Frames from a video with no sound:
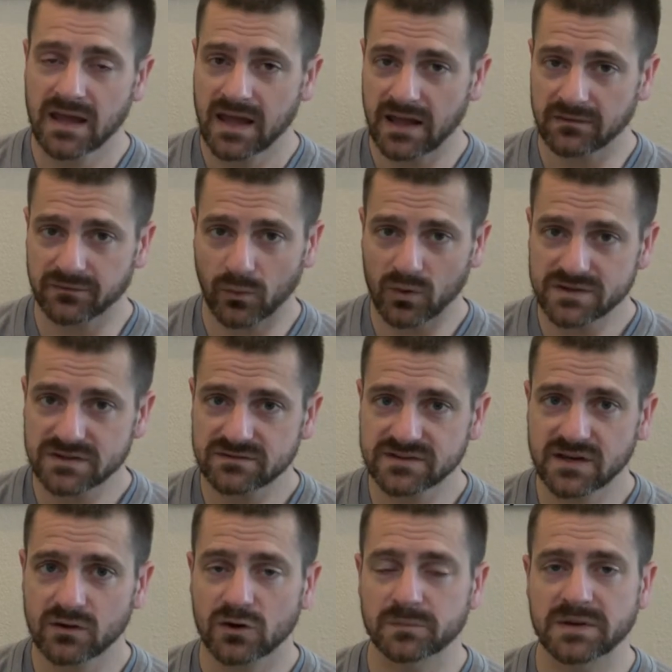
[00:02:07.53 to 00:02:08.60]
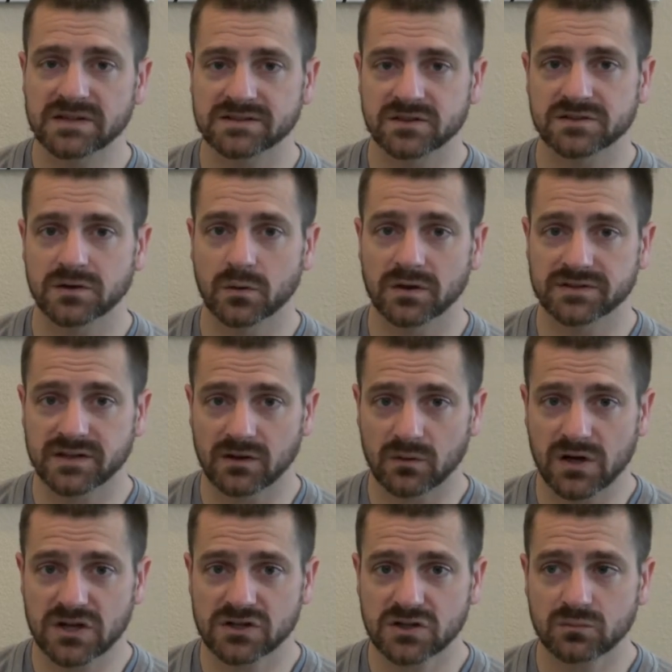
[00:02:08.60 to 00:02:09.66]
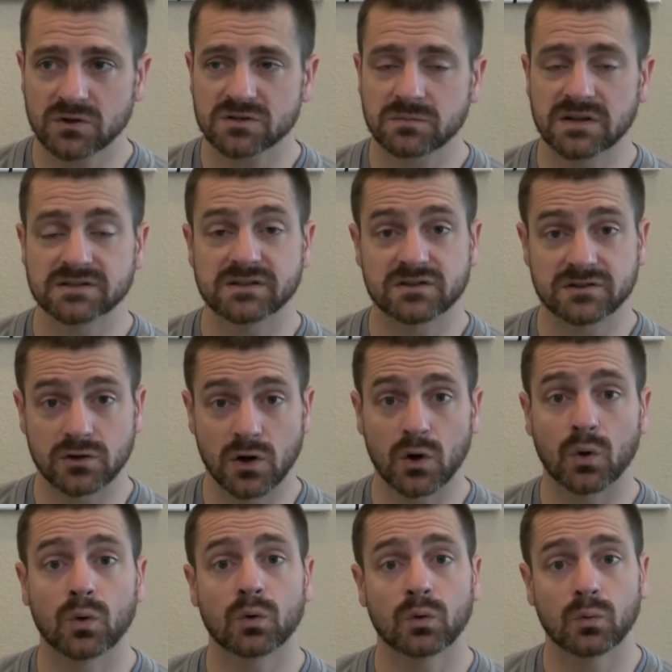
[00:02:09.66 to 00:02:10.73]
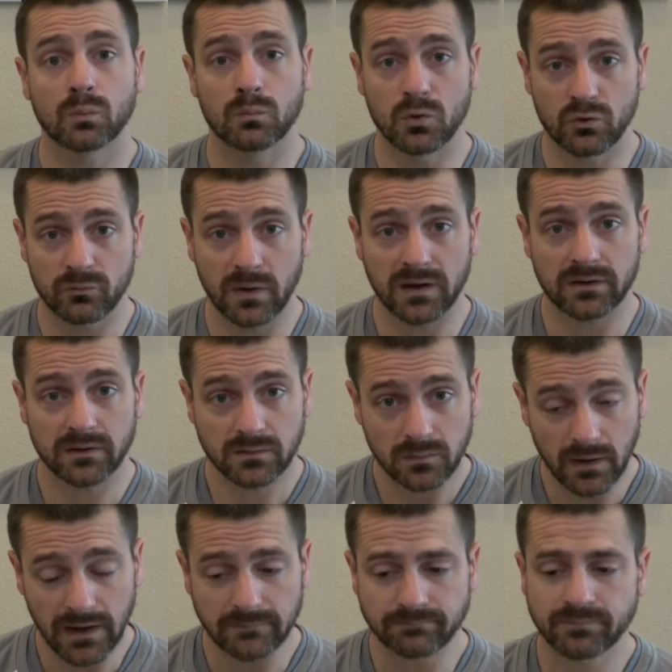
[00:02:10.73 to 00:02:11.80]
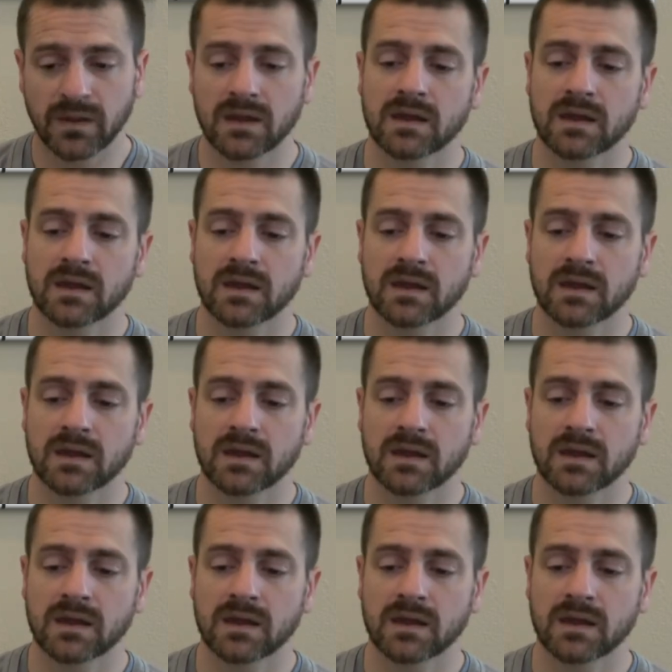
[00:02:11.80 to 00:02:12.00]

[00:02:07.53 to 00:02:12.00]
A force of 0 means there's no acceleration, which means there's no movement, right?